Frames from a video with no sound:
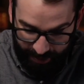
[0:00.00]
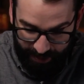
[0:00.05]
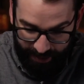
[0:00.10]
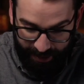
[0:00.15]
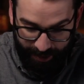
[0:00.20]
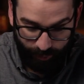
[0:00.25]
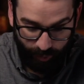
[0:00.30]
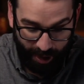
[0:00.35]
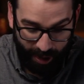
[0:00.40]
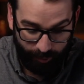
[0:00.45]

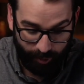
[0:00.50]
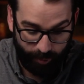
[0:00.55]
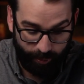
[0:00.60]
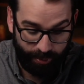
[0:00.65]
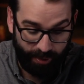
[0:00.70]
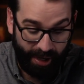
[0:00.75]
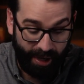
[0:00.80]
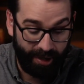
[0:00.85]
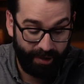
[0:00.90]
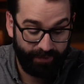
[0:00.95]
And while we're
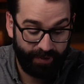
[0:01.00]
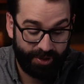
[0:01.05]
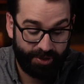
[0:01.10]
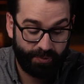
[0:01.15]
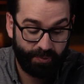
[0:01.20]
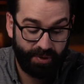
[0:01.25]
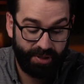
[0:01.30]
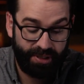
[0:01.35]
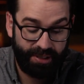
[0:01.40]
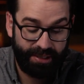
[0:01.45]
proud of
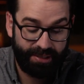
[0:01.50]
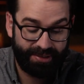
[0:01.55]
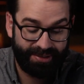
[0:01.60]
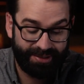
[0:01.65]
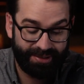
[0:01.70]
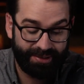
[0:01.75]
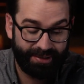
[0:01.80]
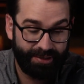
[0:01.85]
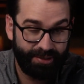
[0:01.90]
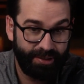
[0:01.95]
this, we need
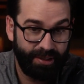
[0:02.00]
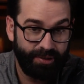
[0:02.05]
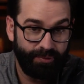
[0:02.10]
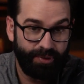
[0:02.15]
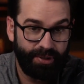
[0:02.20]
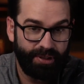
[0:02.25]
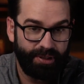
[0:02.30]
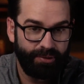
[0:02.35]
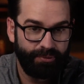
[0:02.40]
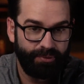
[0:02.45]
you
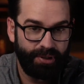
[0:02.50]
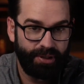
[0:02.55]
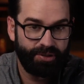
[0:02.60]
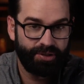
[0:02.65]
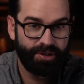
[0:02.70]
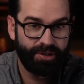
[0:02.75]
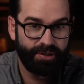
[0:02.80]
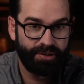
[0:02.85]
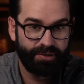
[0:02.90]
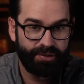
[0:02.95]

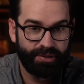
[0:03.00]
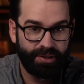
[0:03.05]
to